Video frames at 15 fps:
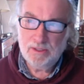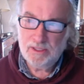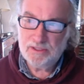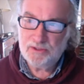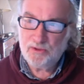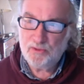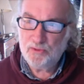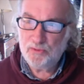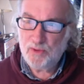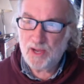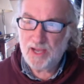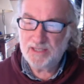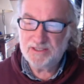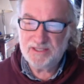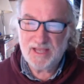Let's go to
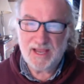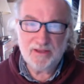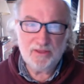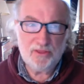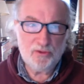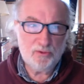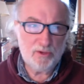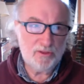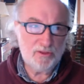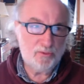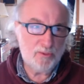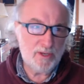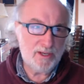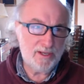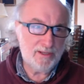Isaiah
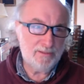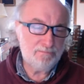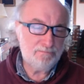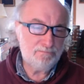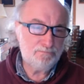33.